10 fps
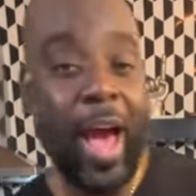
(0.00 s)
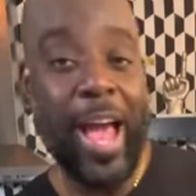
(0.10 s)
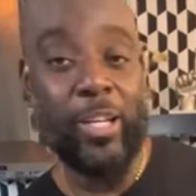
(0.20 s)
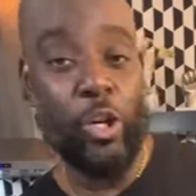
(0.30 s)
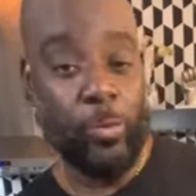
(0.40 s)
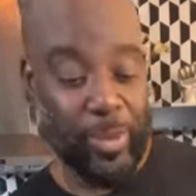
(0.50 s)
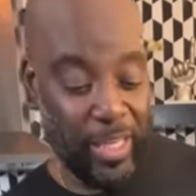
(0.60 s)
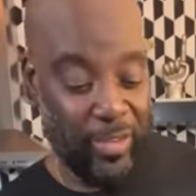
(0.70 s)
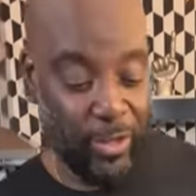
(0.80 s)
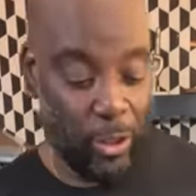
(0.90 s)
I don't
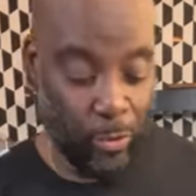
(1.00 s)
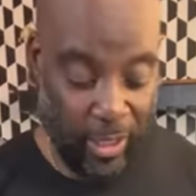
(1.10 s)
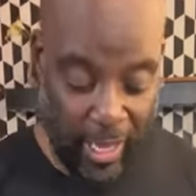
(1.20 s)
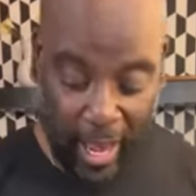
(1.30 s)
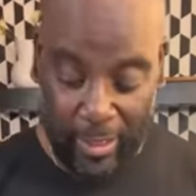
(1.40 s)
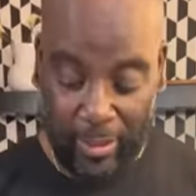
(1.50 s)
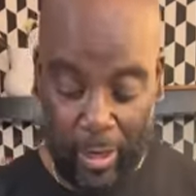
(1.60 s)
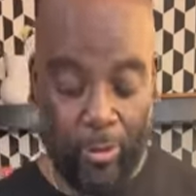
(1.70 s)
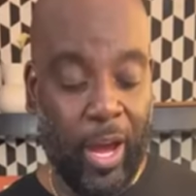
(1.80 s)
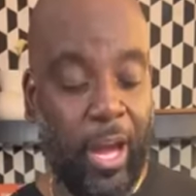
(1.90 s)
believe in doing that,
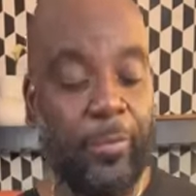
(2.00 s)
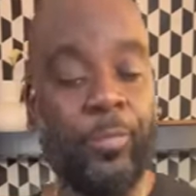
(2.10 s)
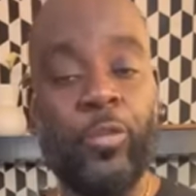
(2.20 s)
okay?